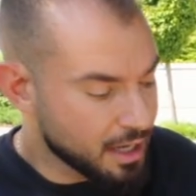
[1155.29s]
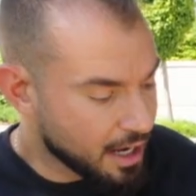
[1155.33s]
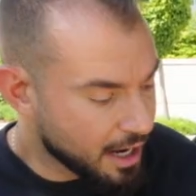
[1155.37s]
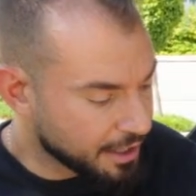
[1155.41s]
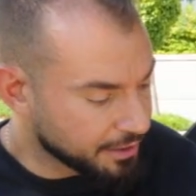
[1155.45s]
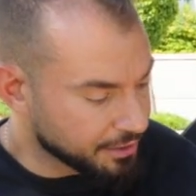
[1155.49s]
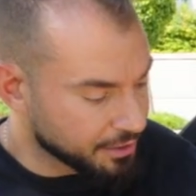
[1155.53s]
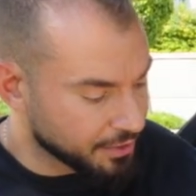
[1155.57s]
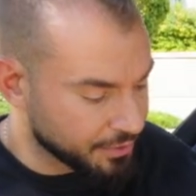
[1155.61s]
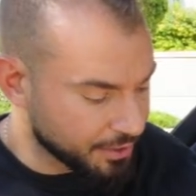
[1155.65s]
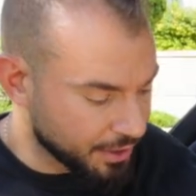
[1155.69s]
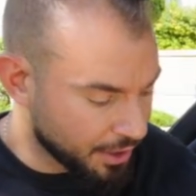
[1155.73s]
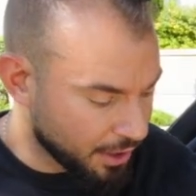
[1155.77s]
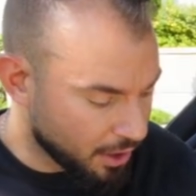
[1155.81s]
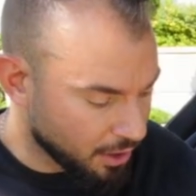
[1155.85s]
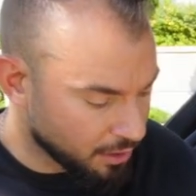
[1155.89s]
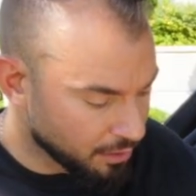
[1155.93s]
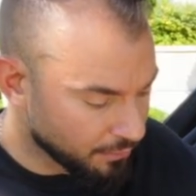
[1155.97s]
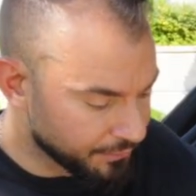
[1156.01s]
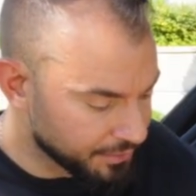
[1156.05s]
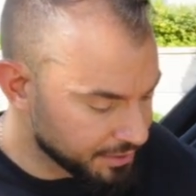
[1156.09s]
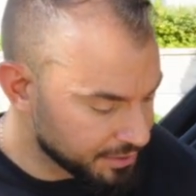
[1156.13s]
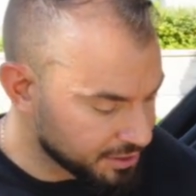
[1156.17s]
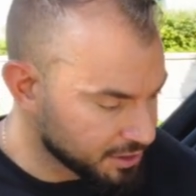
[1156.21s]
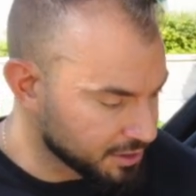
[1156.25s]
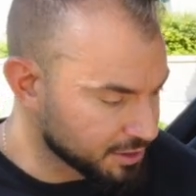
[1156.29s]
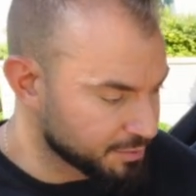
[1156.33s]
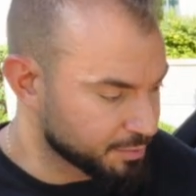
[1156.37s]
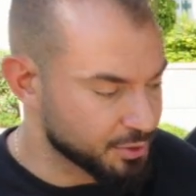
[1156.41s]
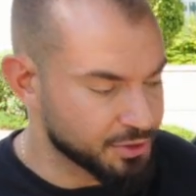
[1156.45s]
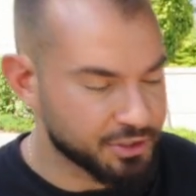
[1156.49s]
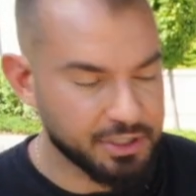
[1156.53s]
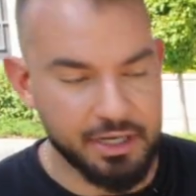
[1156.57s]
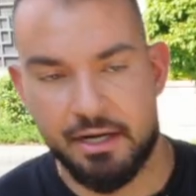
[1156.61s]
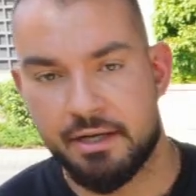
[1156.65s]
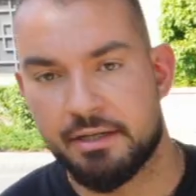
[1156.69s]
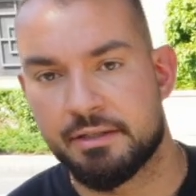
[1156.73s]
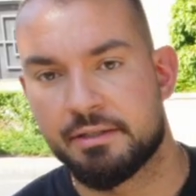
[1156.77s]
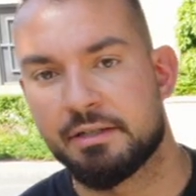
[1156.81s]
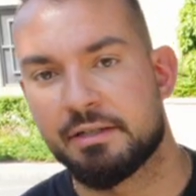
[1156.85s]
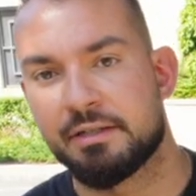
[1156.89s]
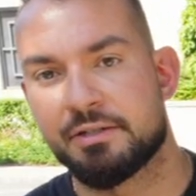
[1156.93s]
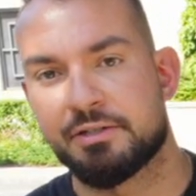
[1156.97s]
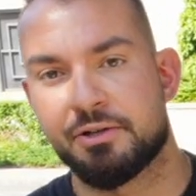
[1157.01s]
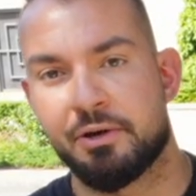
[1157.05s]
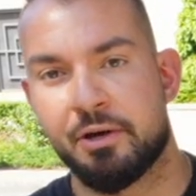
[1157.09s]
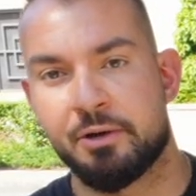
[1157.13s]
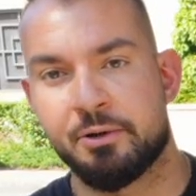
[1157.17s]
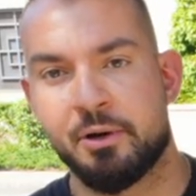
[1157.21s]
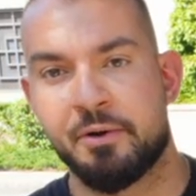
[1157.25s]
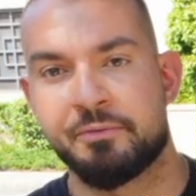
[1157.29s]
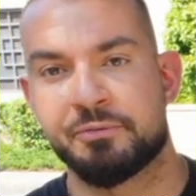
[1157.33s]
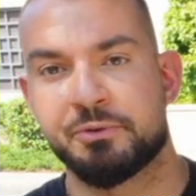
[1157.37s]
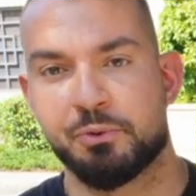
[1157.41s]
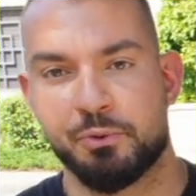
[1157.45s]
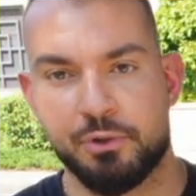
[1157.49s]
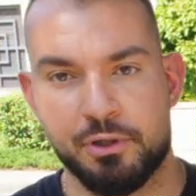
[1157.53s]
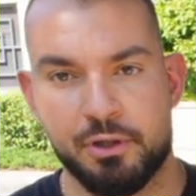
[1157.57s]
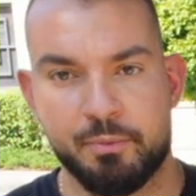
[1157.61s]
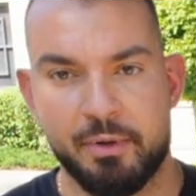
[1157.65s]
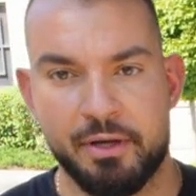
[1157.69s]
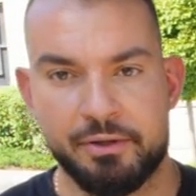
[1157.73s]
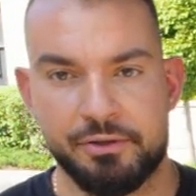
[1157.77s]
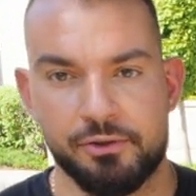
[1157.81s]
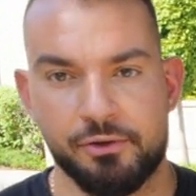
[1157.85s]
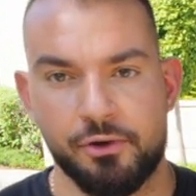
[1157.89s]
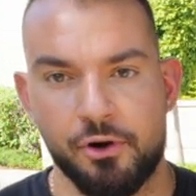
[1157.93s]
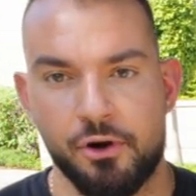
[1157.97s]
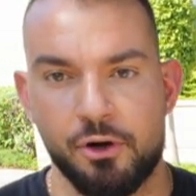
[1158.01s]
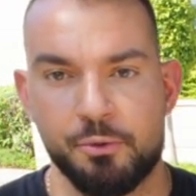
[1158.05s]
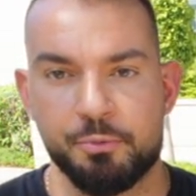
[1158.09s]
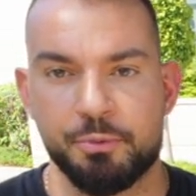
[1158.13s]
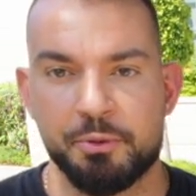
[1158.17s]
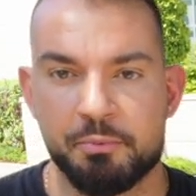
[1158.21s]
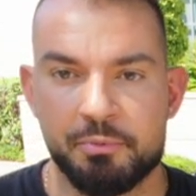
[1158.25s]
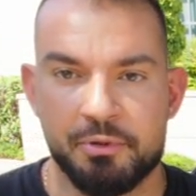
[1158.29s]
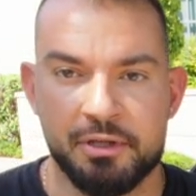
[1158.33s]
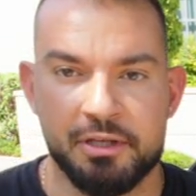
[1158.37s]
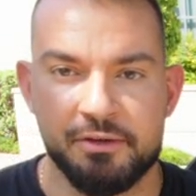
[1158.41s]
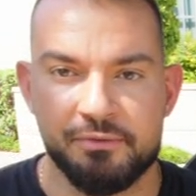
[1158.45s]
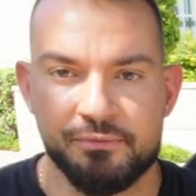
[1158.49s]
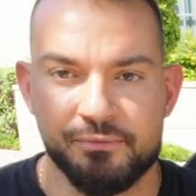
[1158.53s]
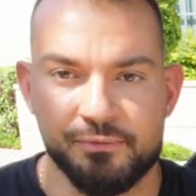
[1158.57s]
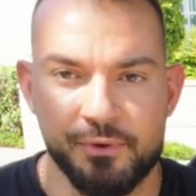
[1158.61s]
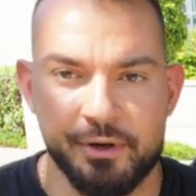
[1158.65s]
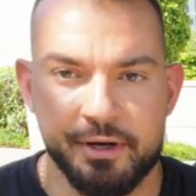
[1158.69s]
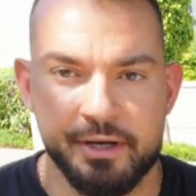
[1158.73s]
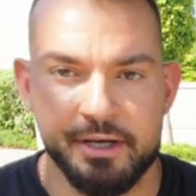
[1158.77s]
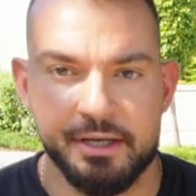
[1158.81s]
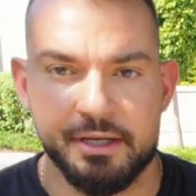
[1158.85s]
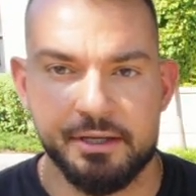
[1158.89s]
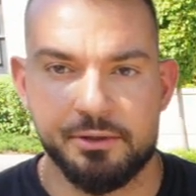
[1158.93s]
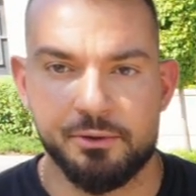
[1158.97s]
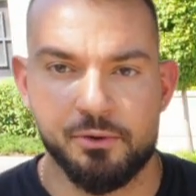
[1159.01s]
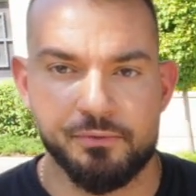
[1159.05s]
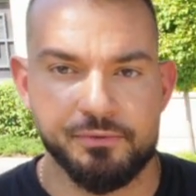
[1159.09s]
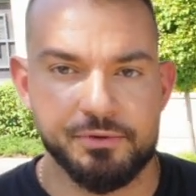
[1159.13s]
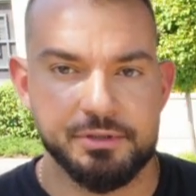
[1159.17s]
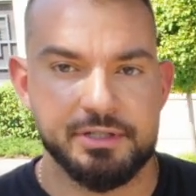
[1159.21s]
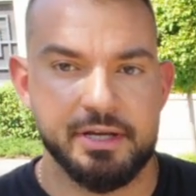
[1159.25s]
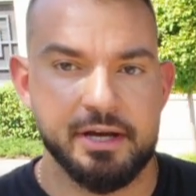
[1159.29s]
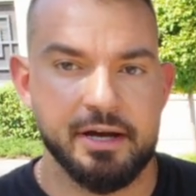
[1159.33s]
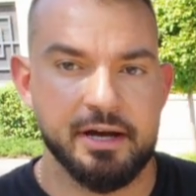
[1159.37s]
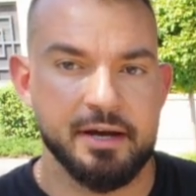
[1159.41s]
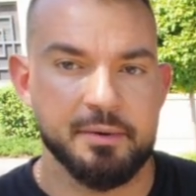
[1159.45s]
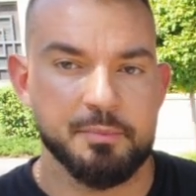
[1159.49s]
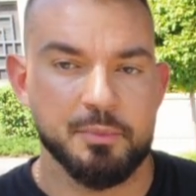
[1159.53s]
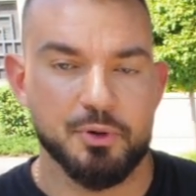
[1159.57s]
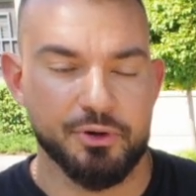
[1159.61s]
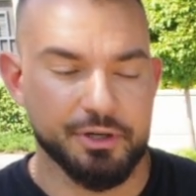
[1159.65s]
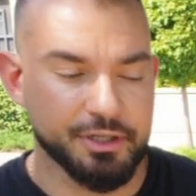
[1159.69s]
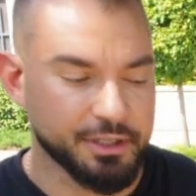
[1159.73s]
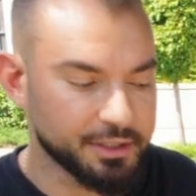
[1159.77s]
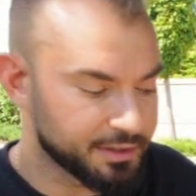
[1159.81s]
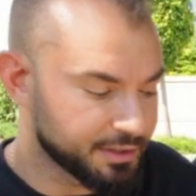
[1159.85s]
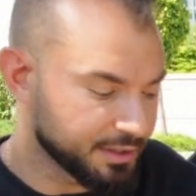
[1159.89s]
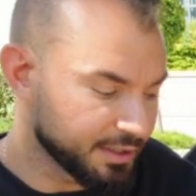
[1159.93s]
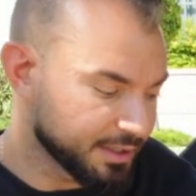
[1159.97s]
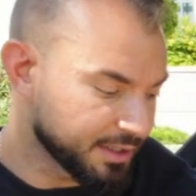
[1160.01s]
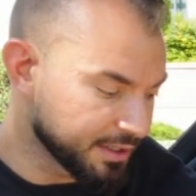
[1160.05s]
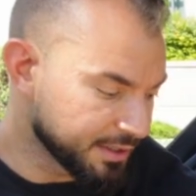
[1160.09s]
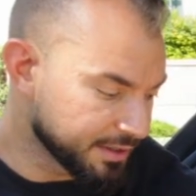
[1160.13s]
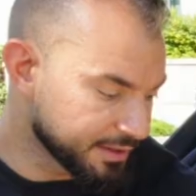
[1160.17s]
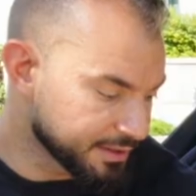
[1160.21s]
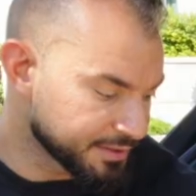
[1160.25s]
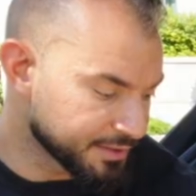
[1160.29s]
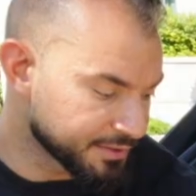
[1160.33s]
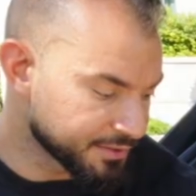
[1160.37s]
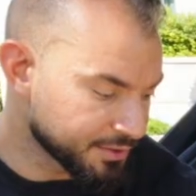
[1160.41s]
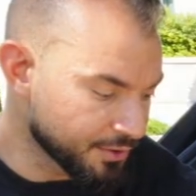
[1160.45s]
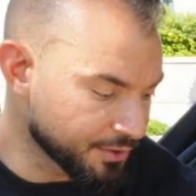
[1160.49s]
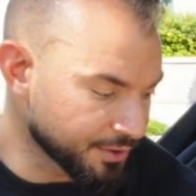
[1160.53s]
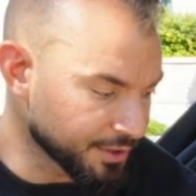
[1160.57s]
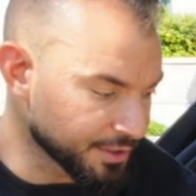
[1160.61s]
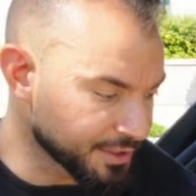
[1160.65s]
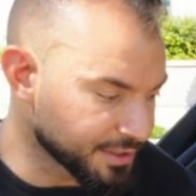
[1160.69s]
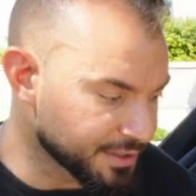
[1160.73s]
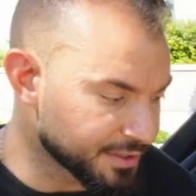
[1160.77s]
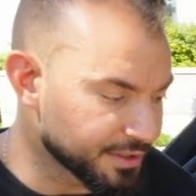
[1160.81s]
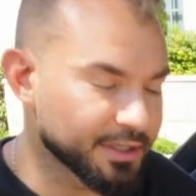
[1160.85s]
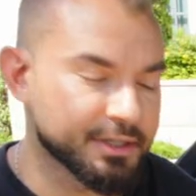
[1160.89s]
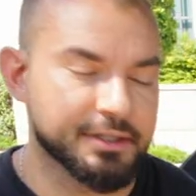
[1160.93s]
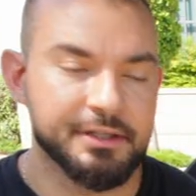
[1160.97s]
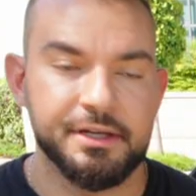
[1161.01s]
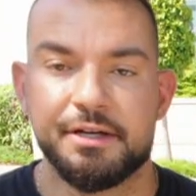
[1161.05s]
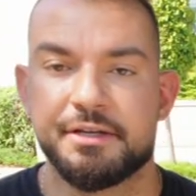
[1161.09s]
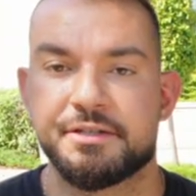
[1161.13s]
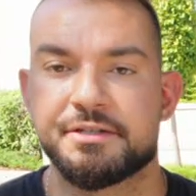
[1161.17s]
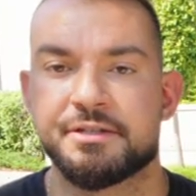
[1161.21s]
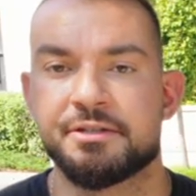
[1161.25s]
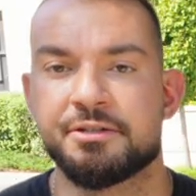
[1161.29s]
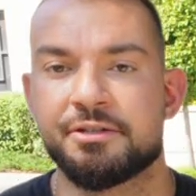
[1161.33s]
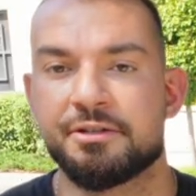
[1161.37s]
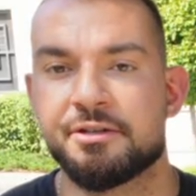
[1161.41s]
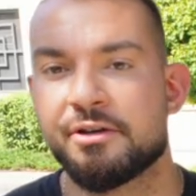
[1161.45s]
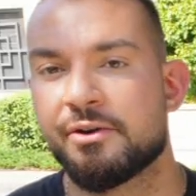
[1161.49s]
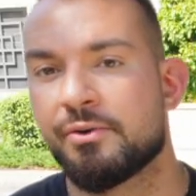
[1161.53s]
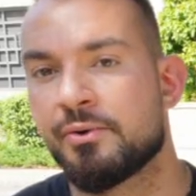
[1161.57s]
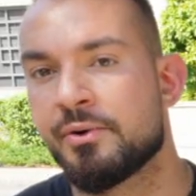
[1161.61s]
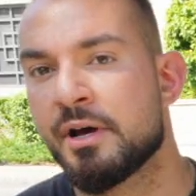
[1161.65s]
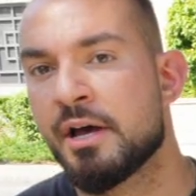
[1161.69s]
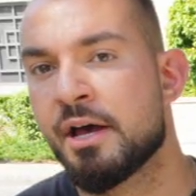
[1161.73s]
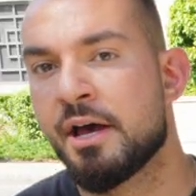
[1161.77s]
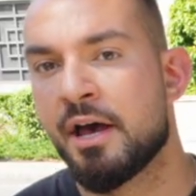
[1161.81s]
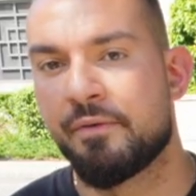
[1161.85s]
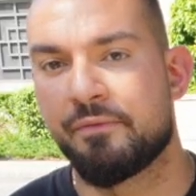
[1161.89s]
I know that all of this is protected, so I don't have to worry about the carpet being frayed over time or anything. This is all going to stay nice and new.